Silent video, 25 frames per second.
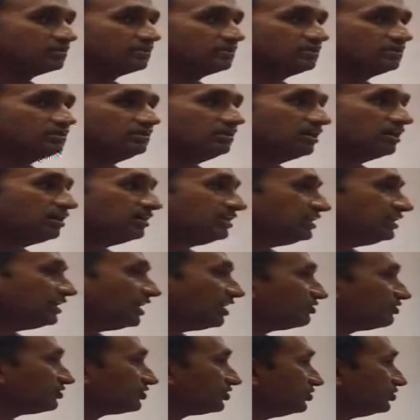learning how
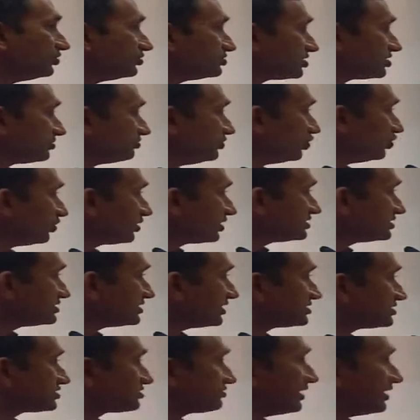to use a mucus
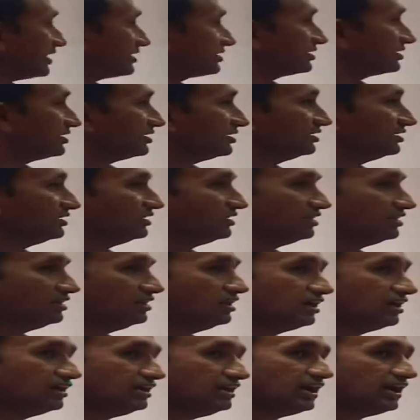extractor,
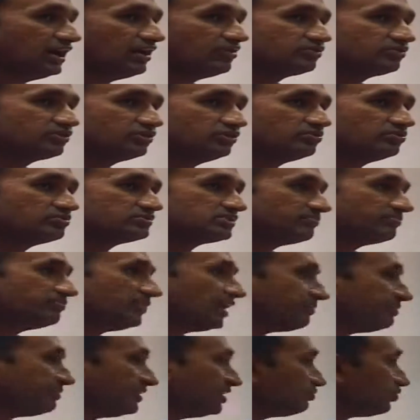learning how to use a
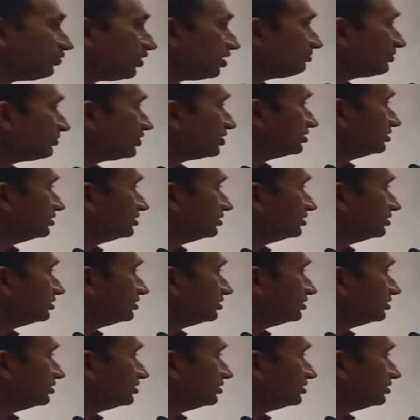baby warmer,